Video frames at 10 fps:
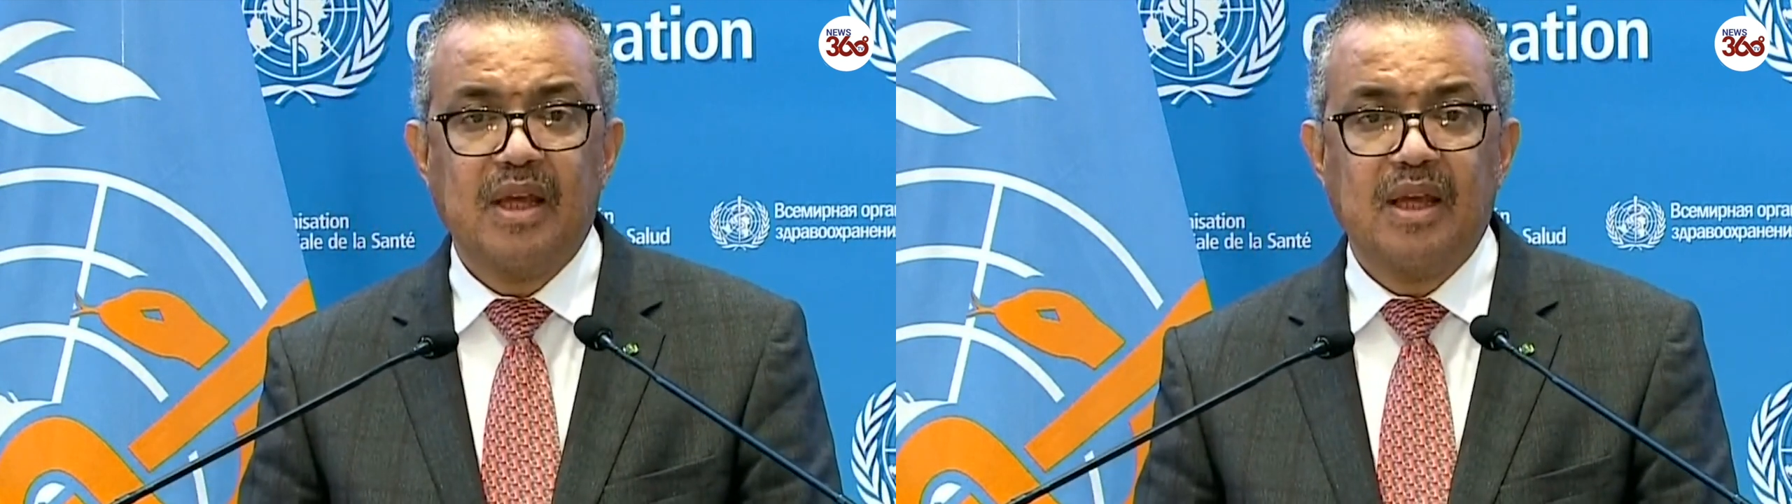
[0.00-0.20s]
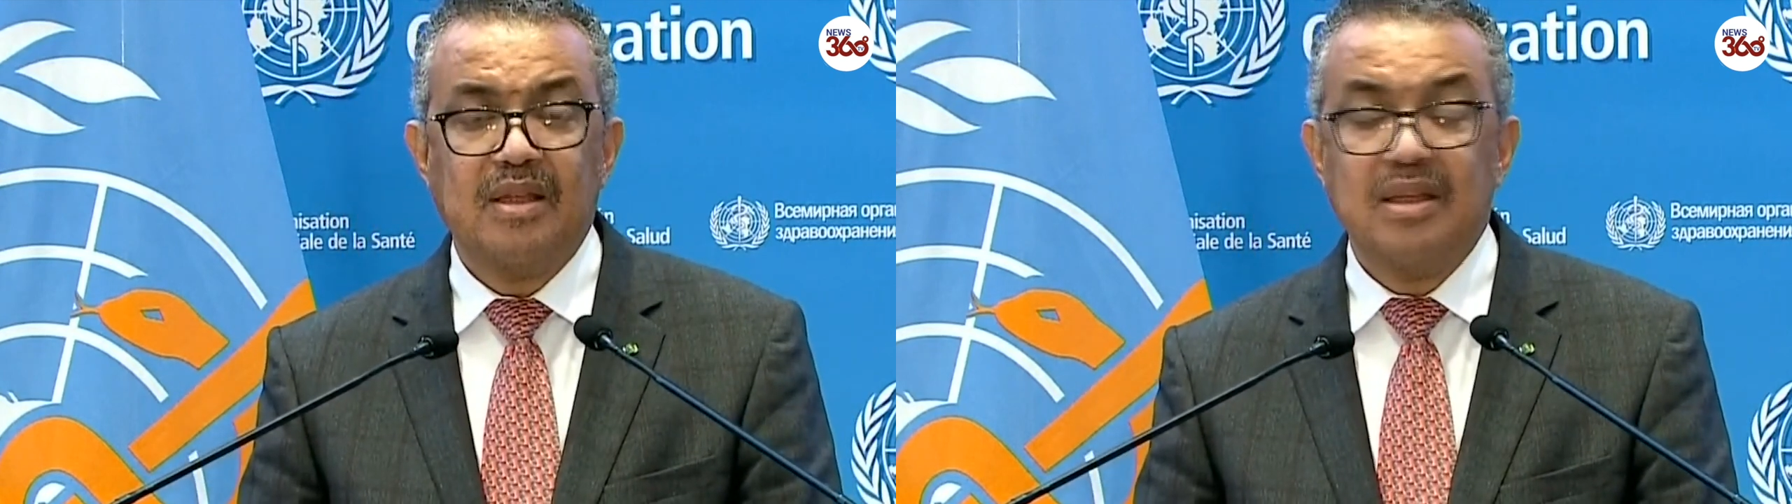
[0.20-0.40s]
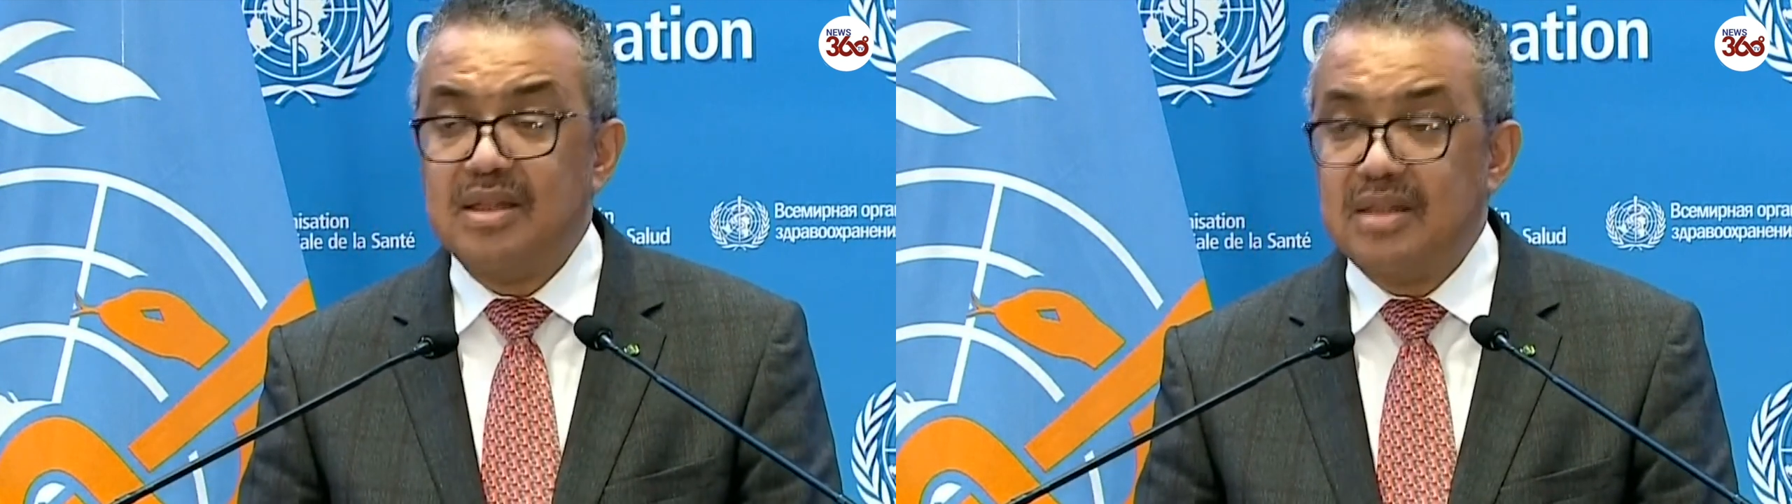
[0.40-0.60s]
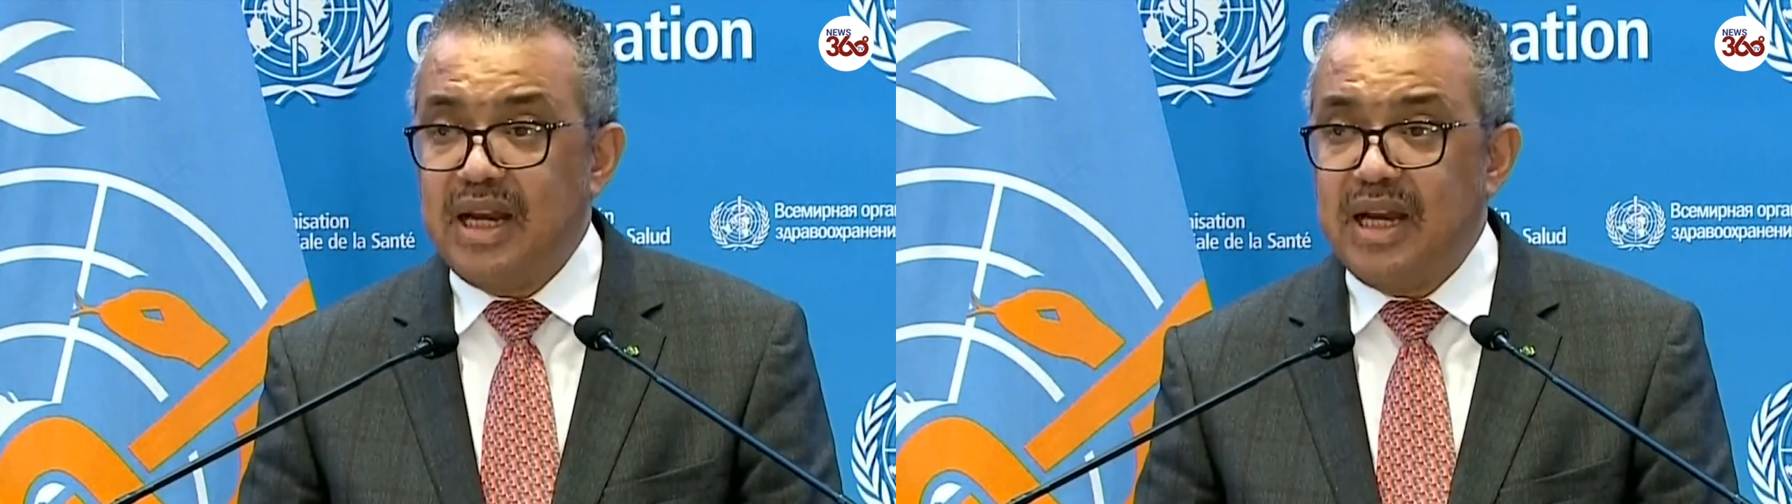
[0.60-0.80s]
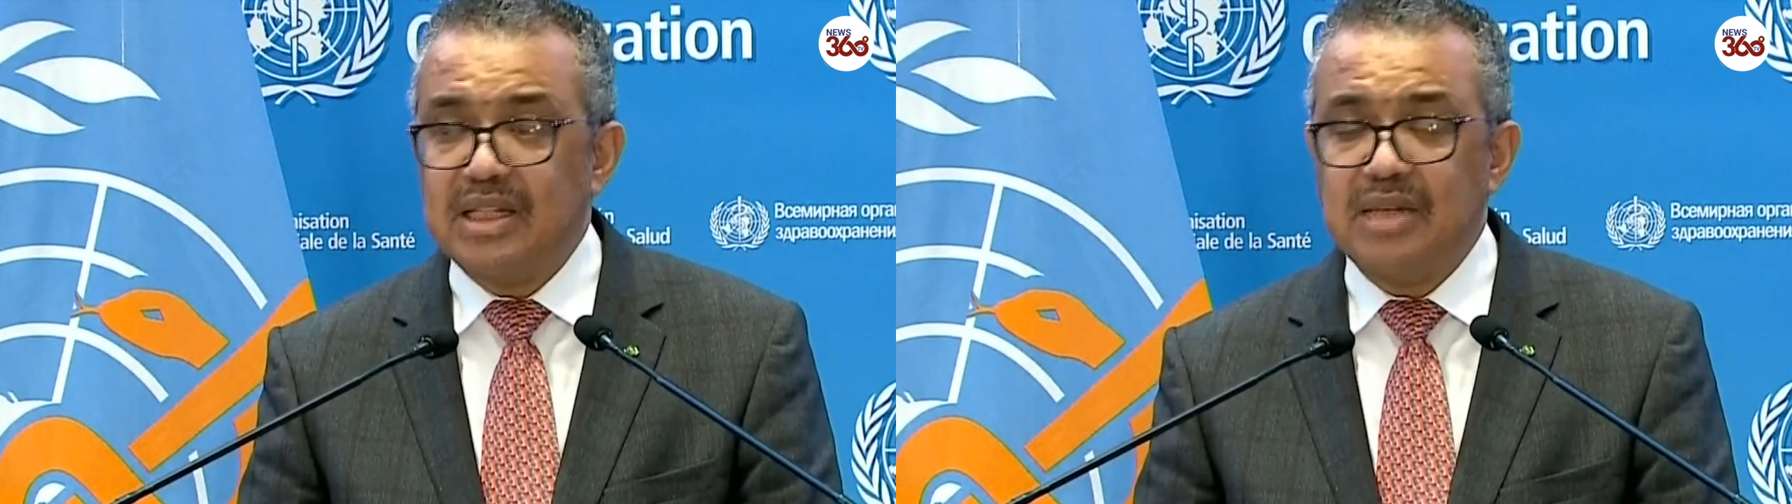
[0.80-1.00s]
This is
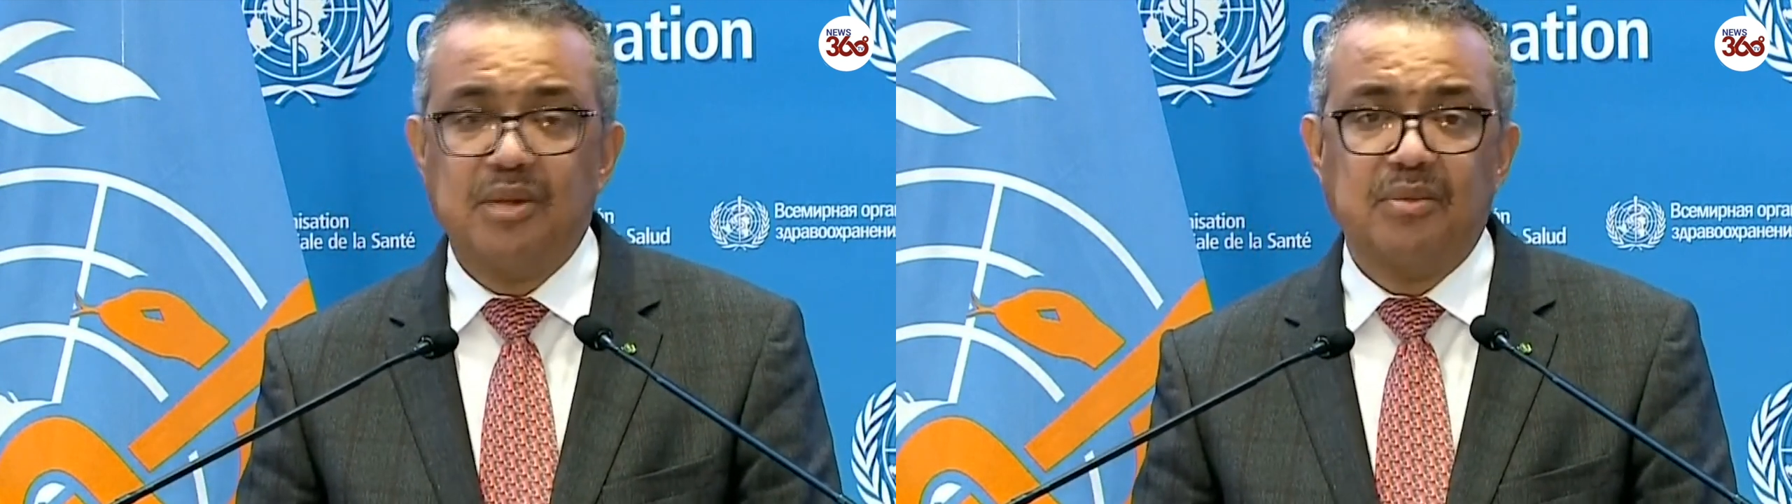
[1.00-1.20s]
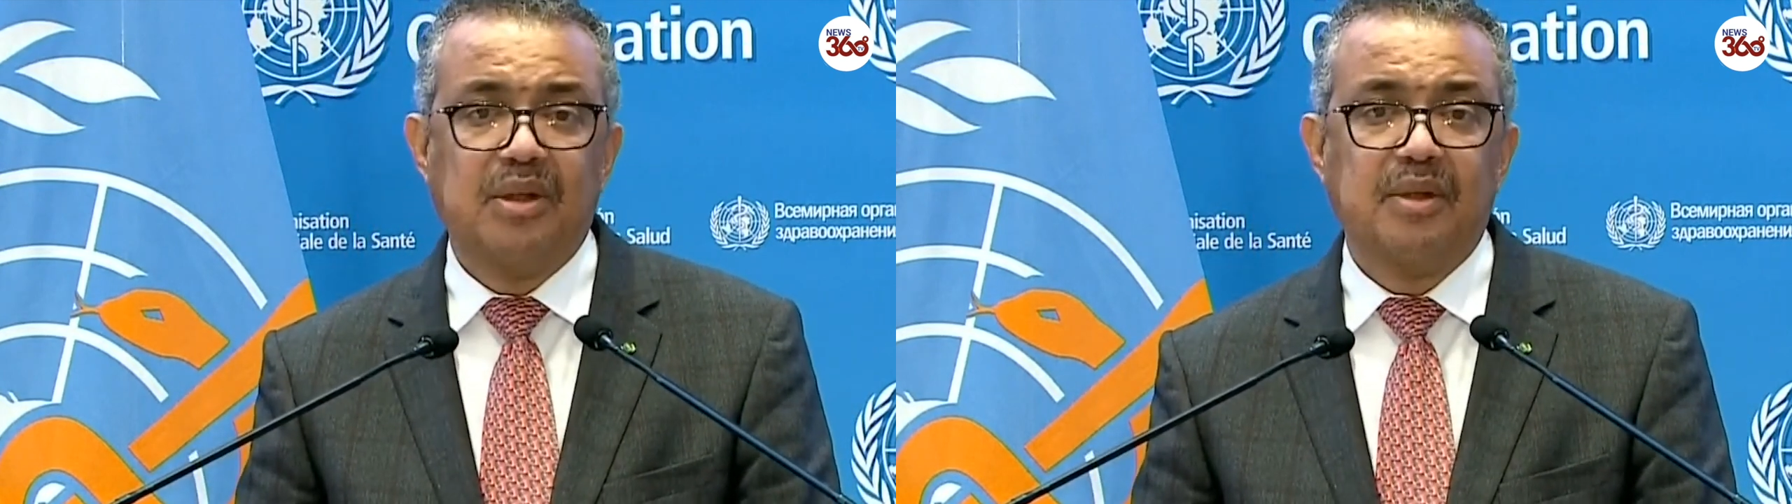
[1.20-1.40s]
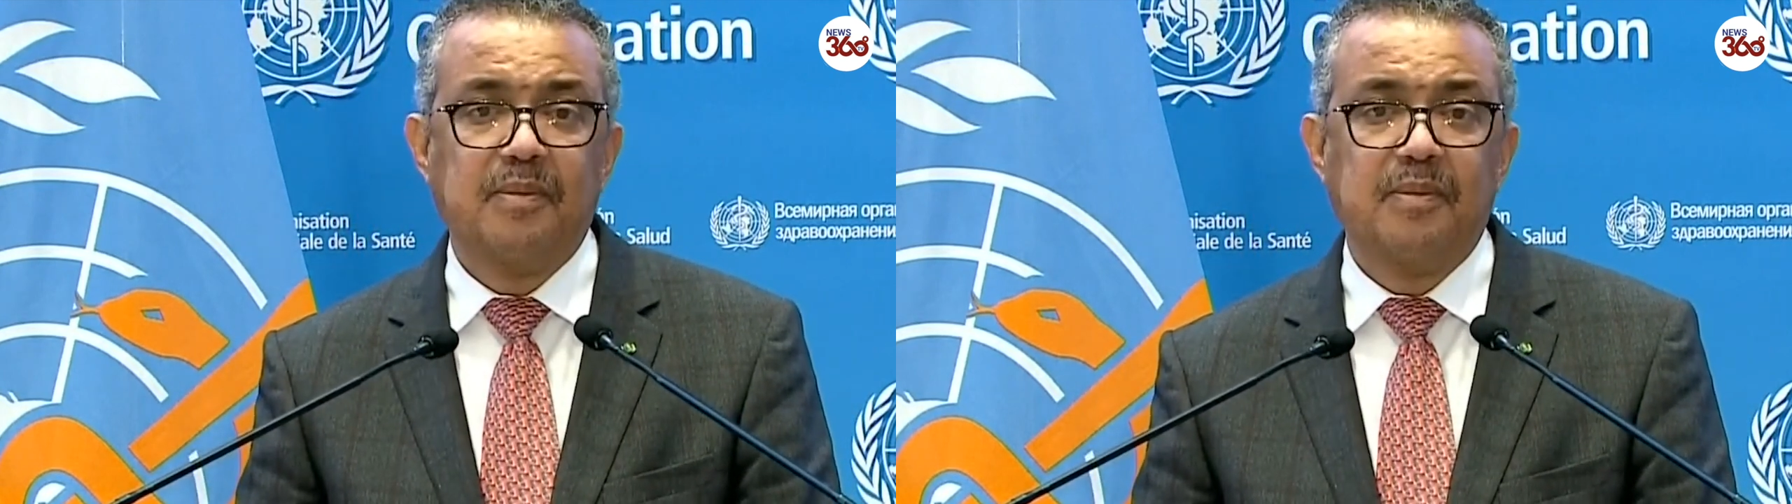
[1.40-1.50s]
unacceptable.